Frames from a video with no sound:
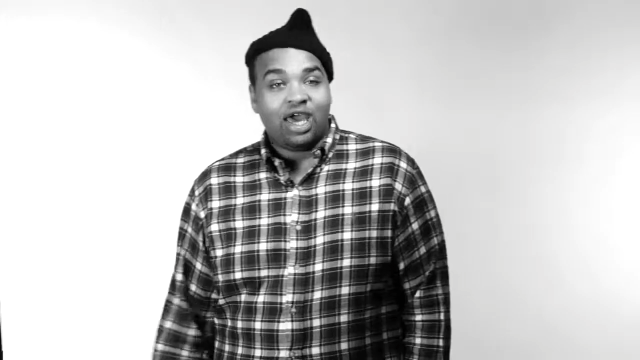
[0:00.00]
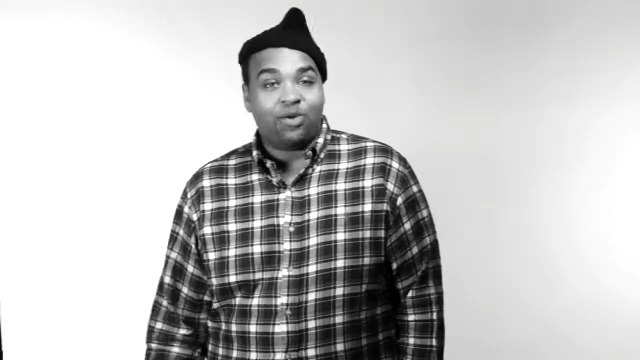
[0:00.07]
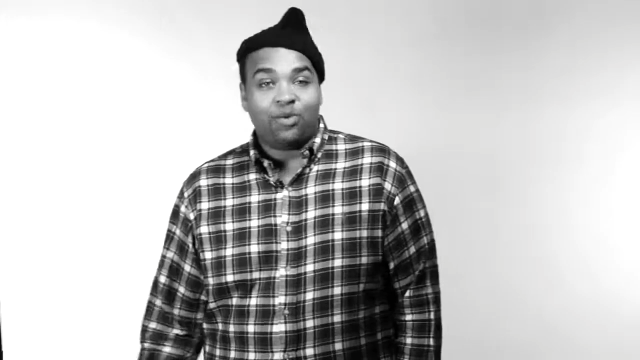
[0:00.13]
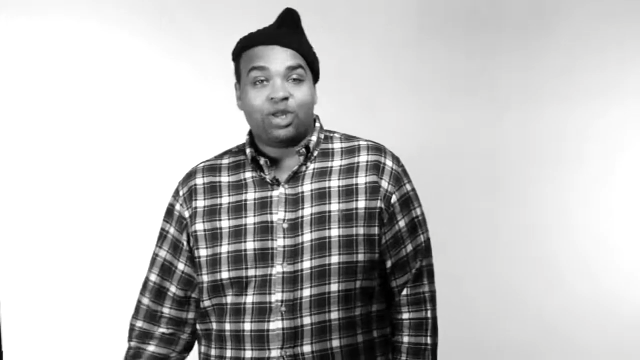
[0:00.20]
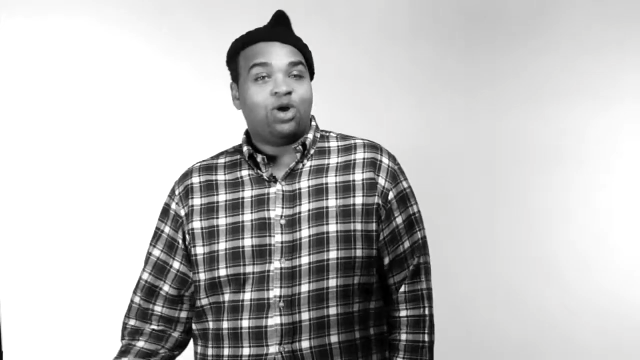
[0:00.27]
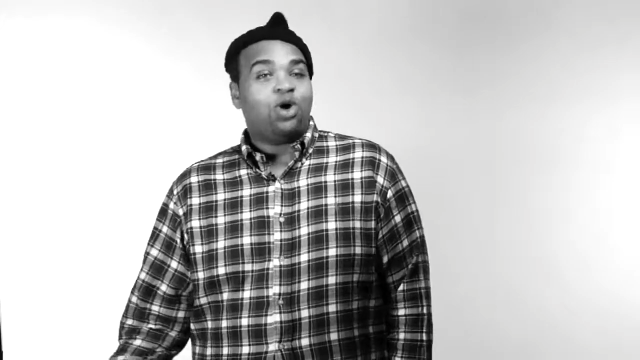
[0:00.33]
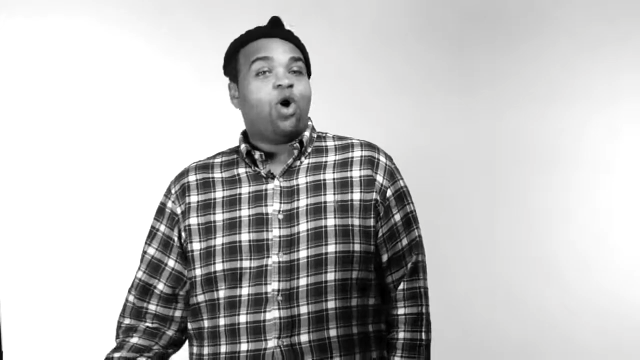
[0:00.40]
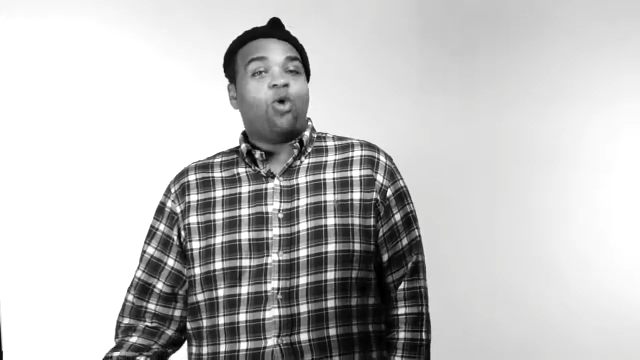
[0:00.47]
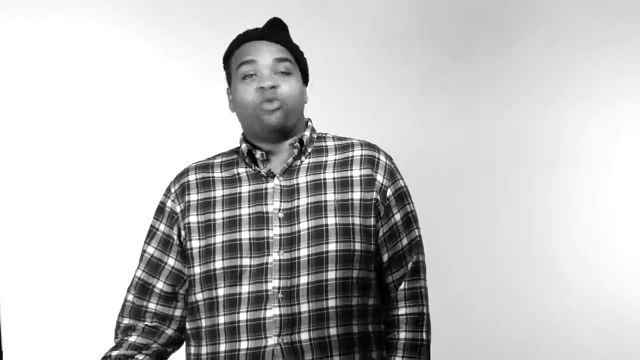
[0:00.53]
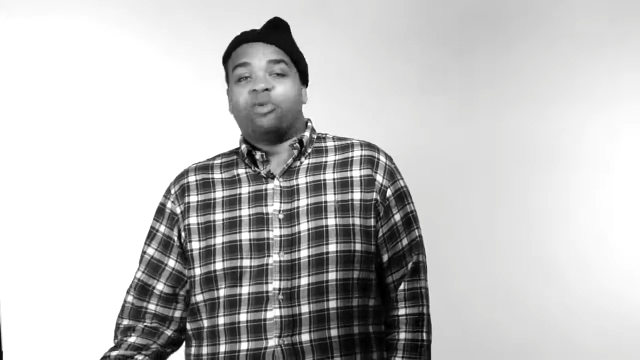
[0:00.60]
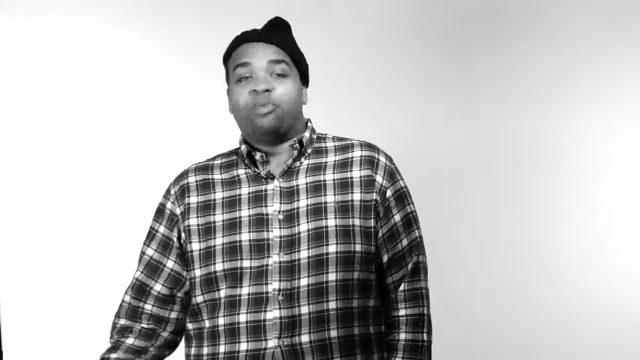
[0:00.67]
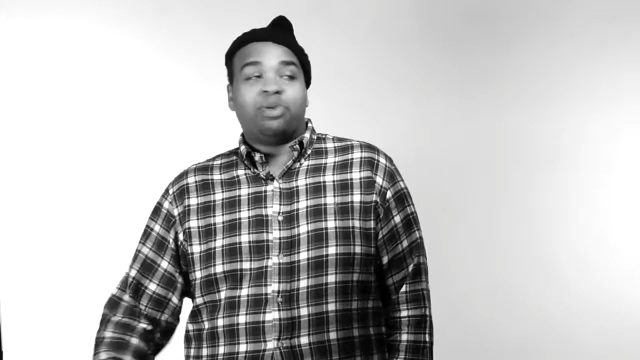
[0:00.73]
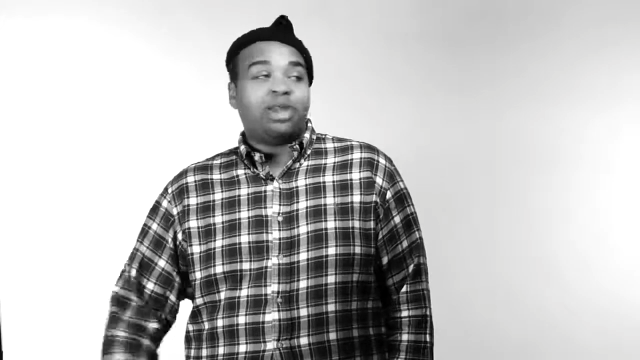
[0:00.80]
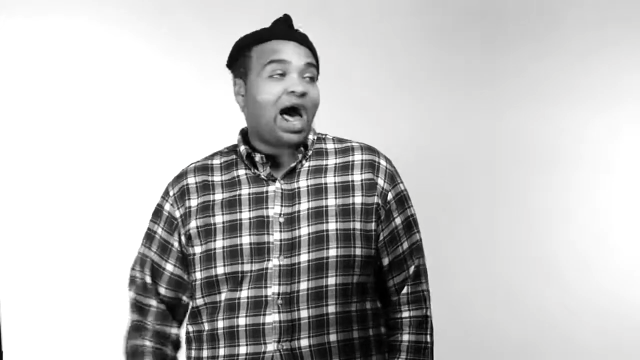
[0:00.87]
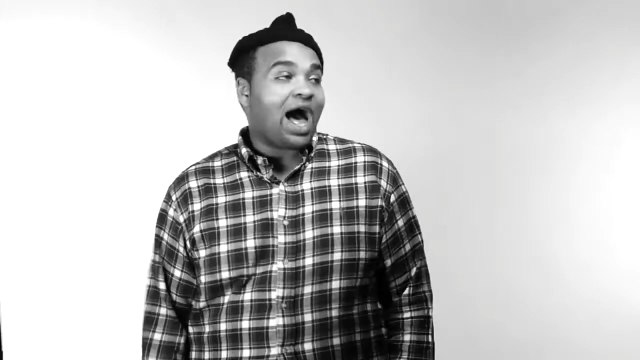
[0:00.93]
and we don't own
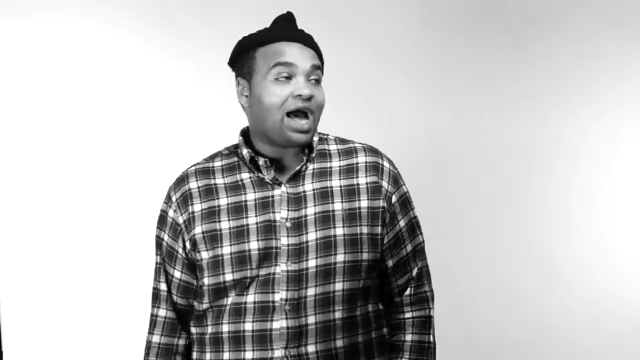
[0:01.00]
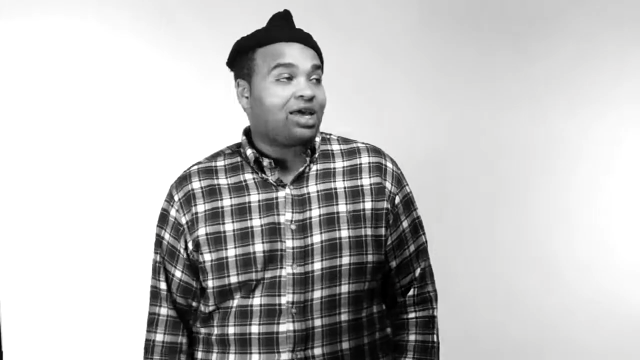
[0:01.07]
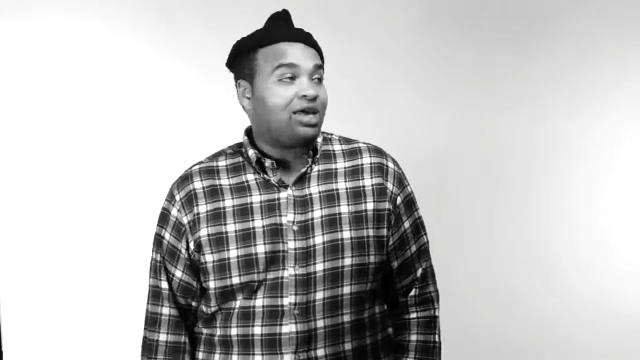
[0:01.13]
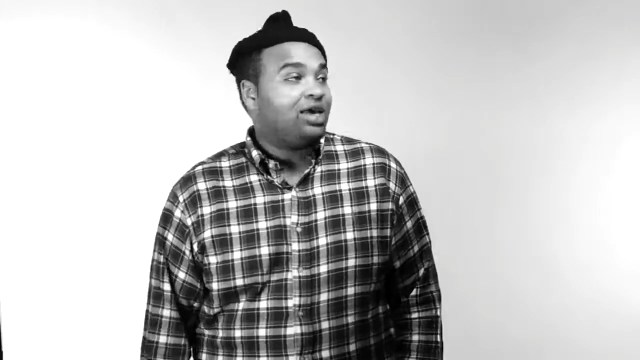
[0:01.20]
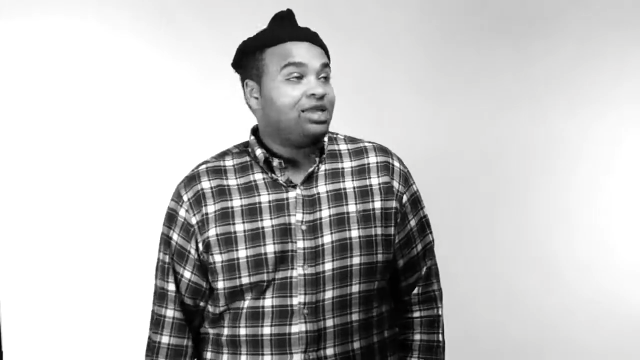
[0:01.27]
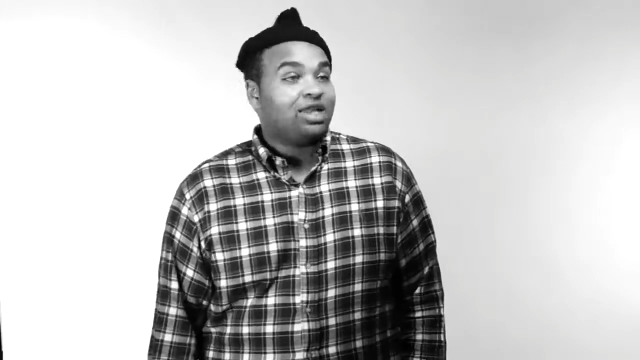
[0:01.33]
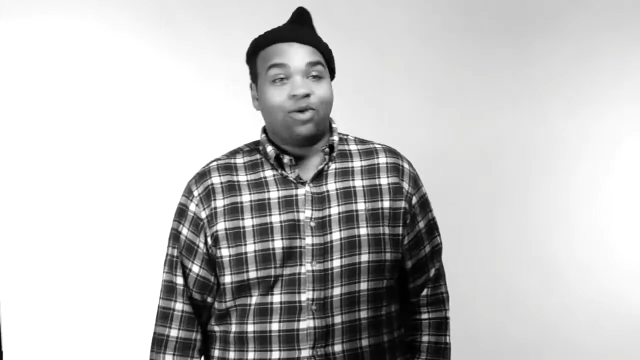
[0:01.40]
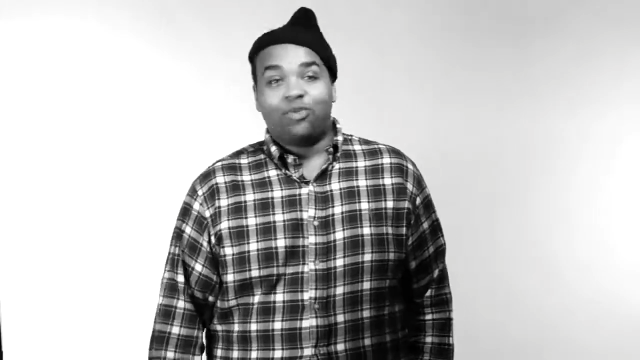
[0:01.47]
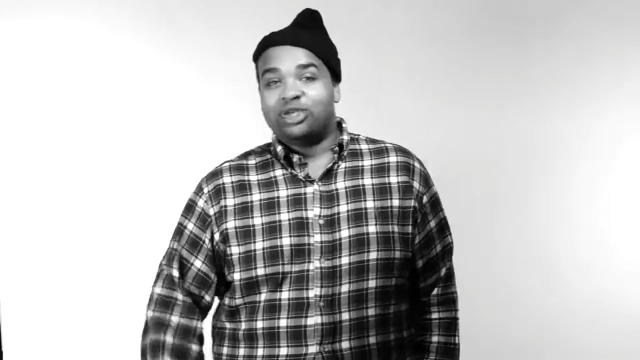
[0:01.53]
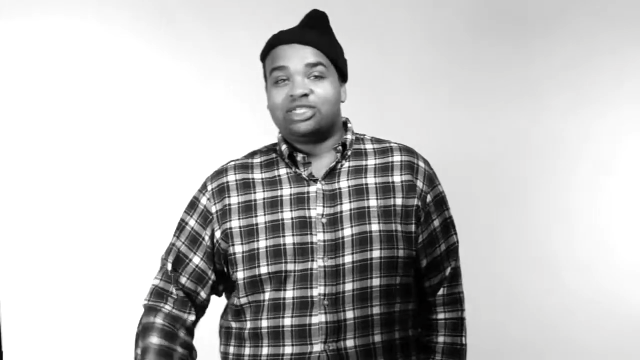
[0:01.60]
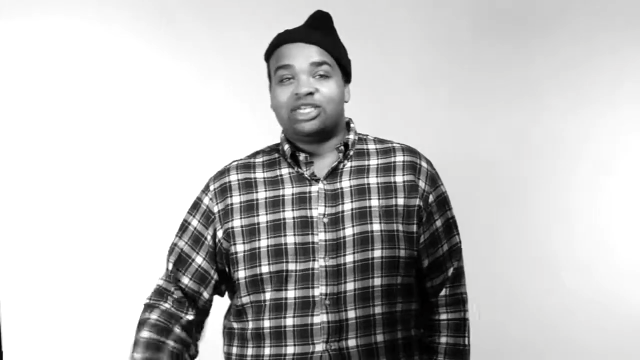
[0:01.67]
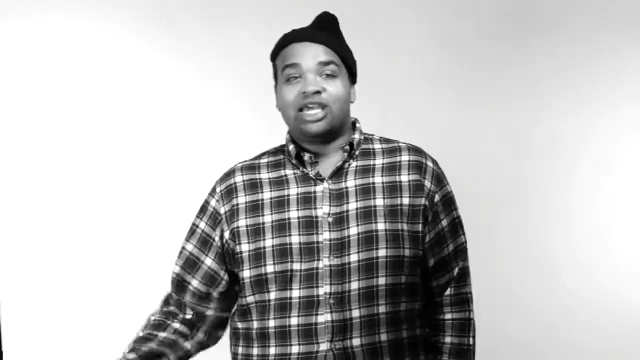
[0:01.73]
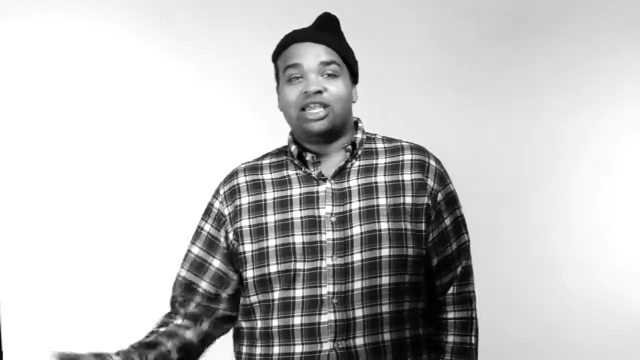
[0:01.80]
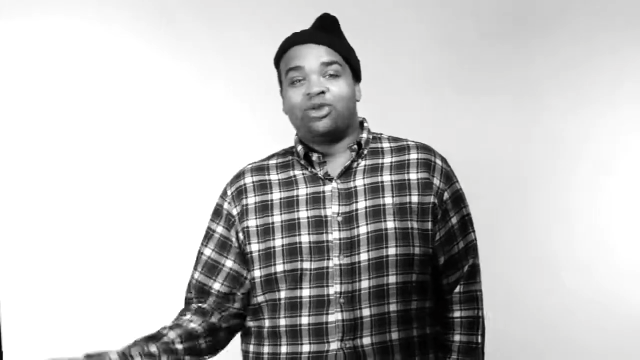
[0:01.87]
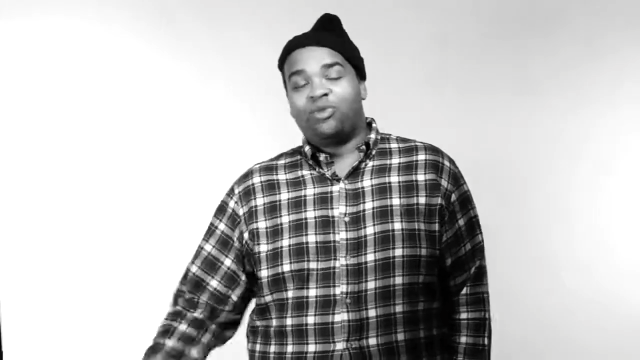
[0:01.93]
the block that we
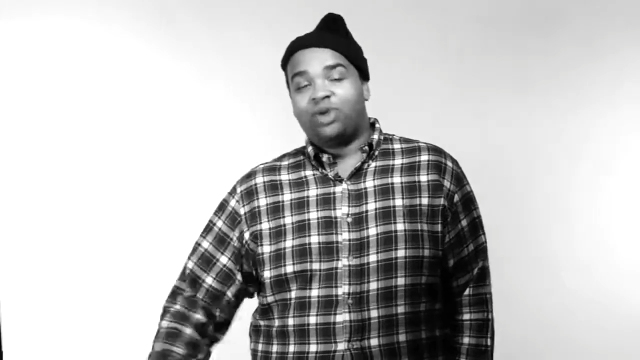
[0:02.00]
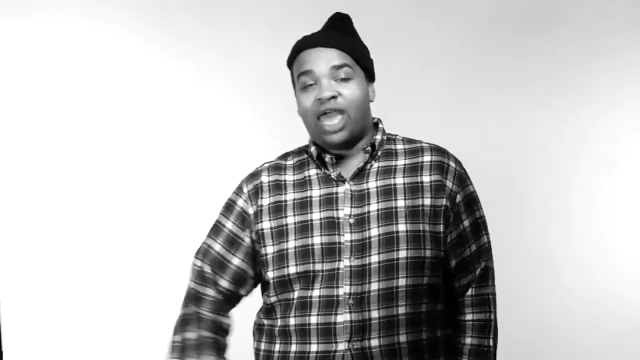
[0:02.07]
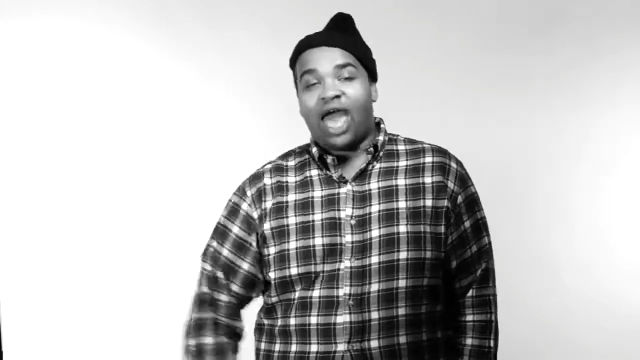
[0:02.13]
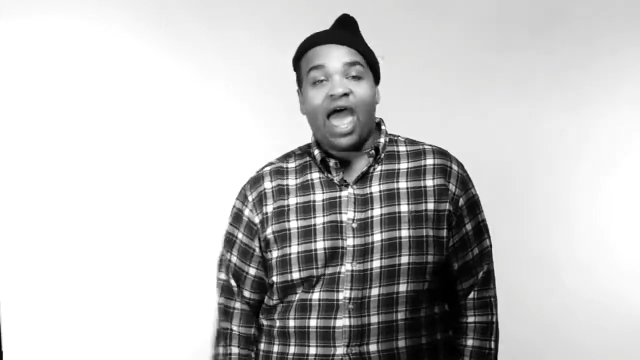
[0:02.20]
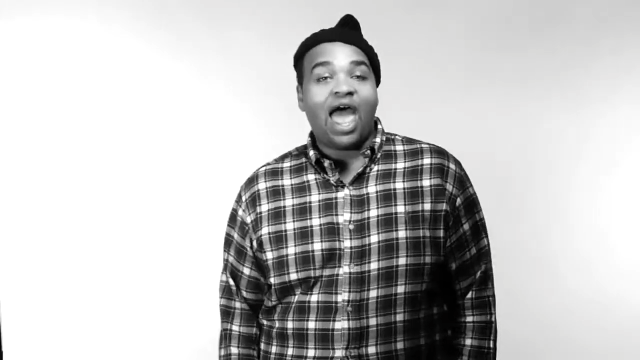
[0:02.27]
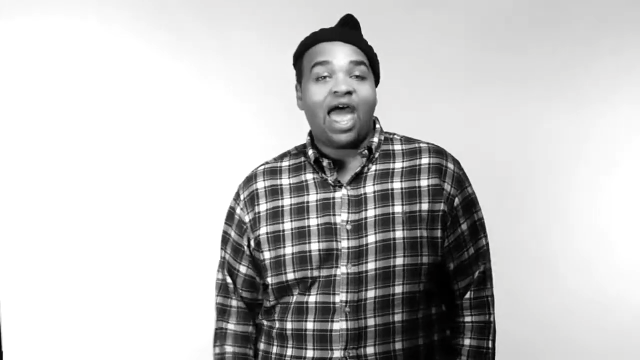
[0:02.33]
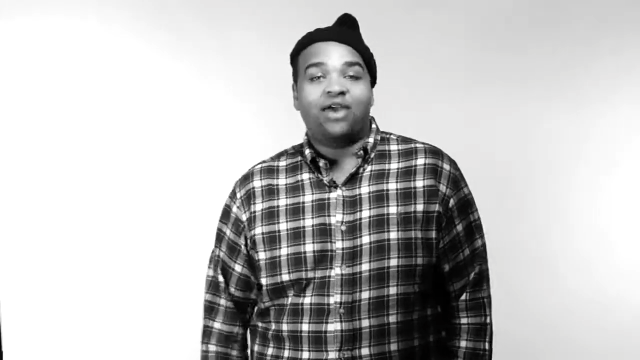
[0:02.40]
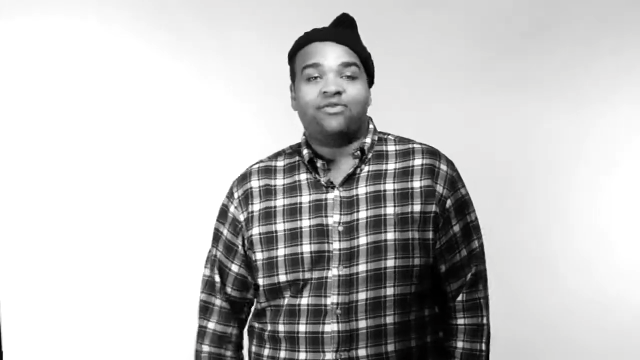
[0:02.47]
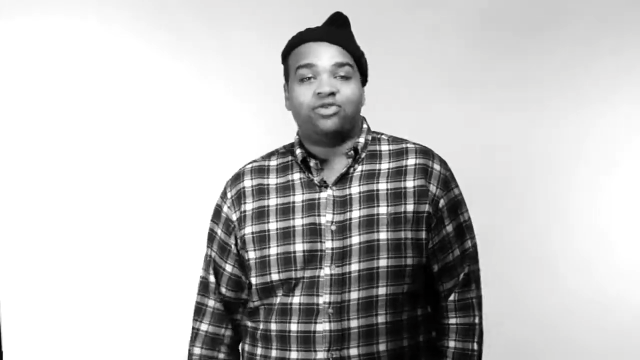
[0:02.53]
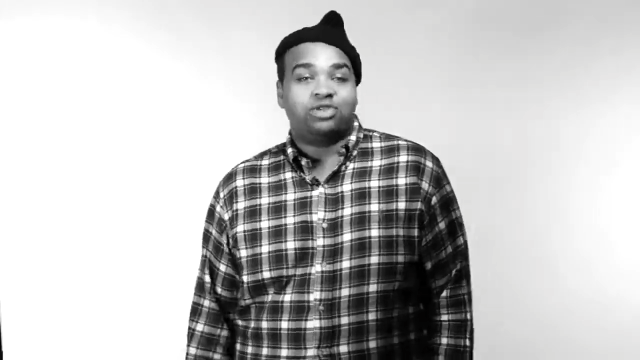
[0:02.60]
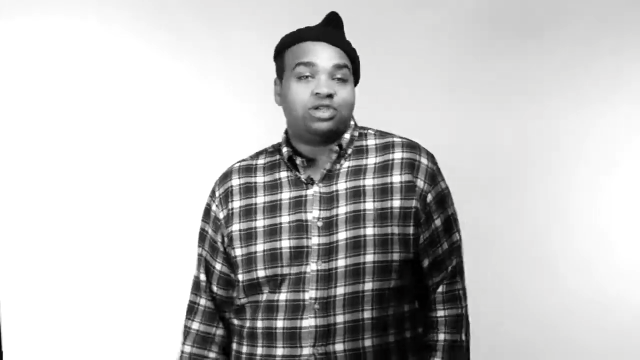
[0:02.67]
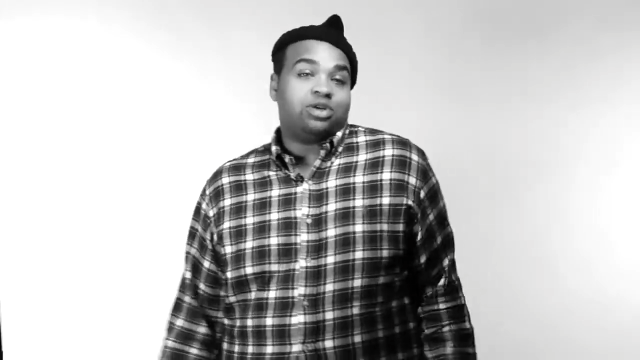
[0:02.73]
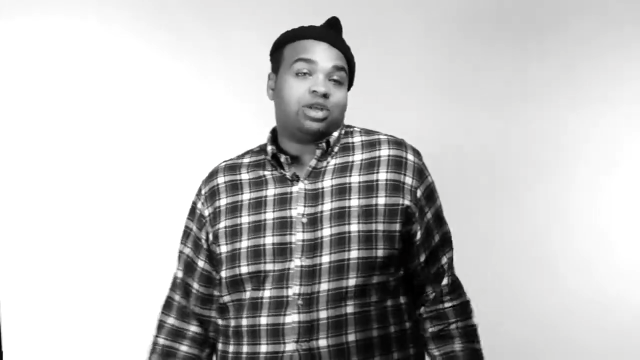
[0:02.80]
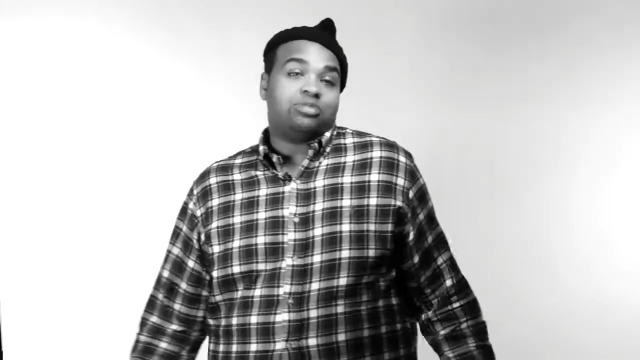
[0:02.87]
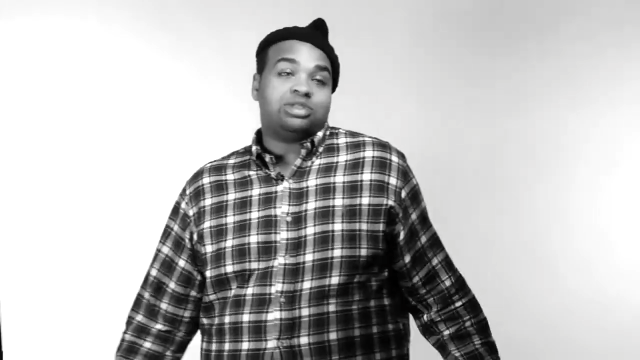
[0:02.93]
say that we have. You
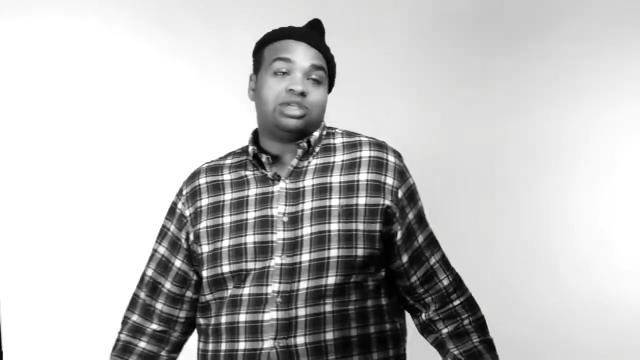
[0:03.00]
see what I'm